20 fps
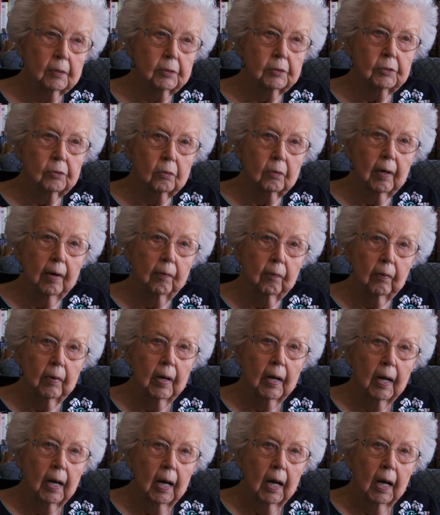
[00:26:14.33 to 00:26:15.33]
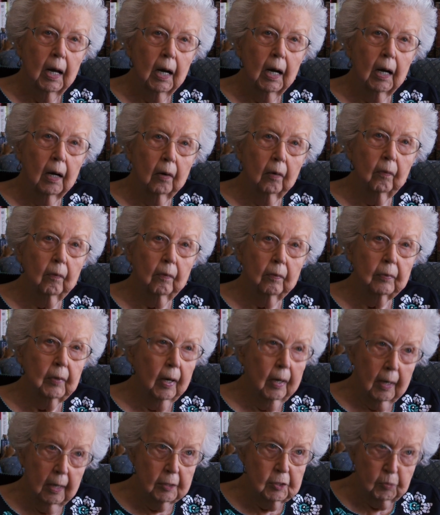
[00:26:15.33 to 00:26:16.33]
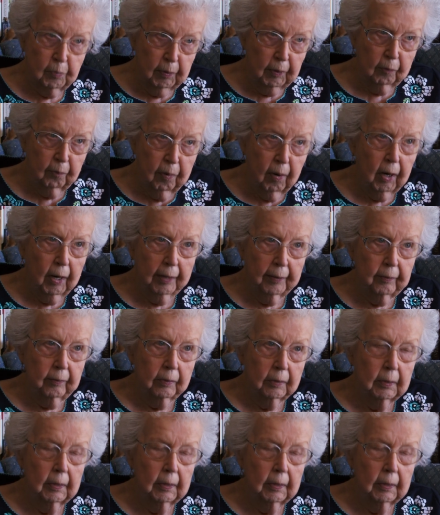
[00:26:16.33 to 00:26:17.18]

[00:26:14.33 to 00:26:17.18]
to a, uh, the hospital part,